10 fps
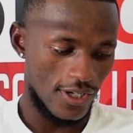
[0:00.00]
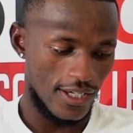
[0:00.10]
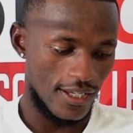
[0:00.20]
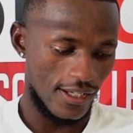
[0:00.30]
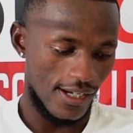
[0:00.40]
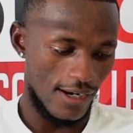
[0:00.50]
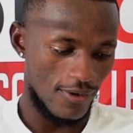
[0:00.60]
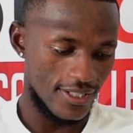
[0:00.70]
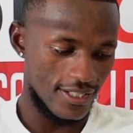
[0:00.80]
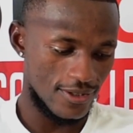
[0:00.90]
Okay, I
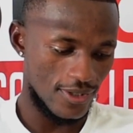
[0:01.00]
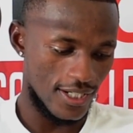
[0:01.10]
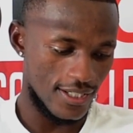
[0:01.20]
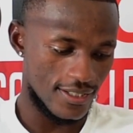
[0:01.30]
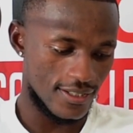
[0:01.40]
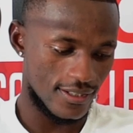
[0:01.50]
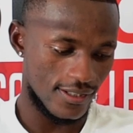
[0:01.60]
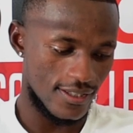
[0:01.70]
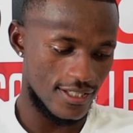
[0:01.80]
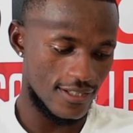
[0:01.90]
wanted to ask,
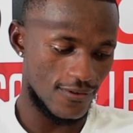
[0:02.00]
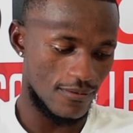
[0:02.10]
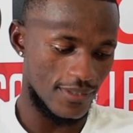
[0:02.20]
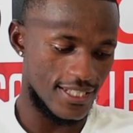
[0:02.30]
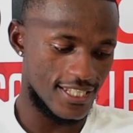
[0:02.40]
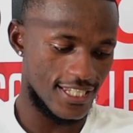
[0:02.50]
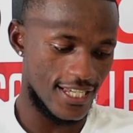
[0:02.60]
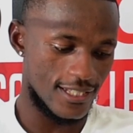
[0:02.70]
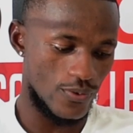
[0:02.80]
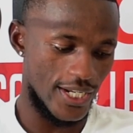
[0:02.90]
this is from, it's
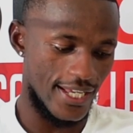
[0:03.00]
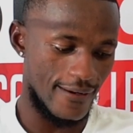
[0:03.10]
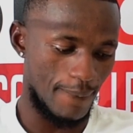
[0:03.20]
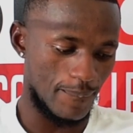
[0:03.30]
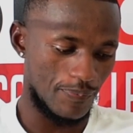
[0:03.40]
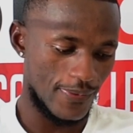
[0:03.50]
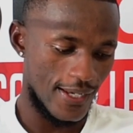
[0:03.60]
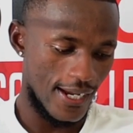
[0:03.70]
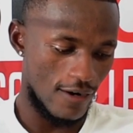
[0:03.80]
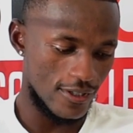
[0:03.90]
Ches William.
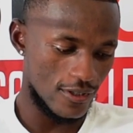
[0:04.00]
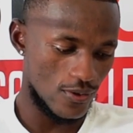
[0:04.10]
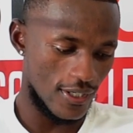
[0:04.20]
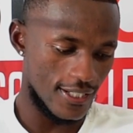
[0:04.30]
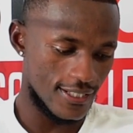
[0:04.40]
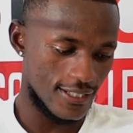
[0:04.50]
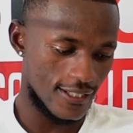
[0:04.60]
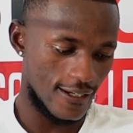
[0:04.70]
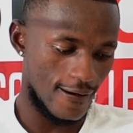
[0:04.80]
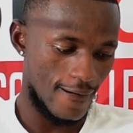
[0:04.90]
I wanted to
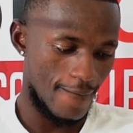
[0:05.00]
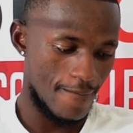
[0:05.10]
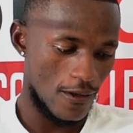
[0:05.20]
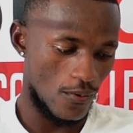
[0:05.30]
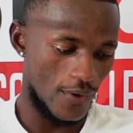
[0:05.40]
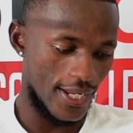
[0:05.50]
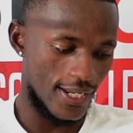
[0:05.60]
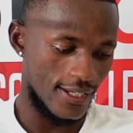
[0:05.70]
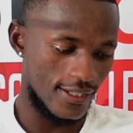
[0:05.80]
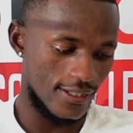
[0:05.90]
ask,
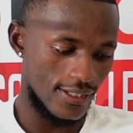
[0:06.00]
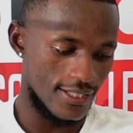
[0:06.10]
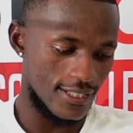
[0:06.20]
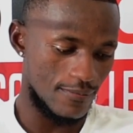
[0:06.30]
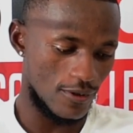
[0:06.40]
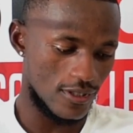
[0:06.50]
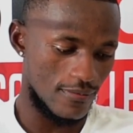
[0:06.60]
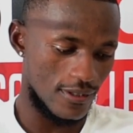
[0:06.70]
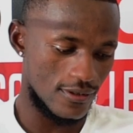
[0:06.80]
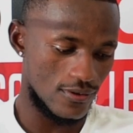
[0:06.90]
when is it
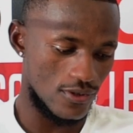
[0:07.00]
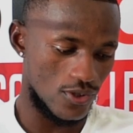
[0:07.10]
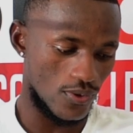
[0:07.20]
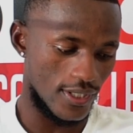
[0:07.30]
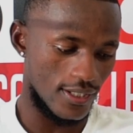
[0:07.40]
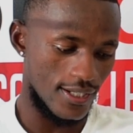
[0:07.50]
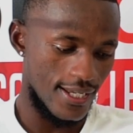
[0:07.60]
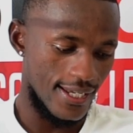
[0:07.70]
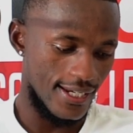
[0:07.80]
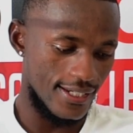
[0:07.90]
possible to join
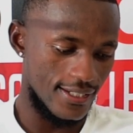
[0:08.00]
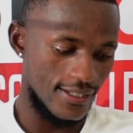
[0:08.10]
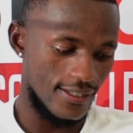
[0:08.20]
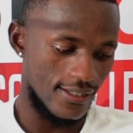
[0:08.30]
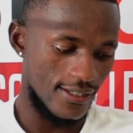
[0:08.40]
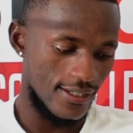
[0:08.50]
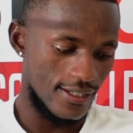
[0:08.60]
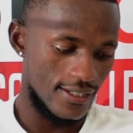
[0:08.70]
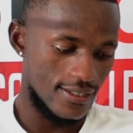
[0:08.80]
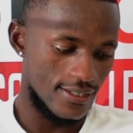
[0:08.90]
any
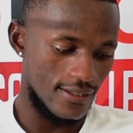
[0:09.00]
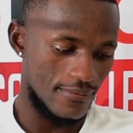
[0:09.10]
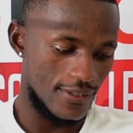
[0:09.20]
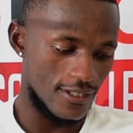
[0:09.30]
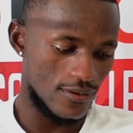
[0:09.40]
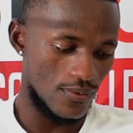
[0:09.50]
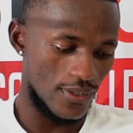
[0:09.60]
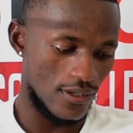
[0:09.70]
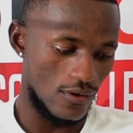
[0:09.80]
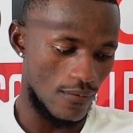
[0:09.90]
team this
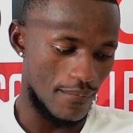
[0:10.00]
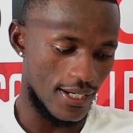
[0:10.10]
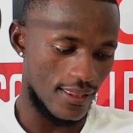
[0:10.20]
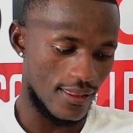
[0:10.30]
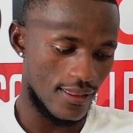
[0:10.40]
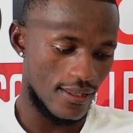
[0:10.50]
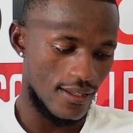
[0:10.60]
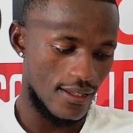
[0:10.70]
week or month?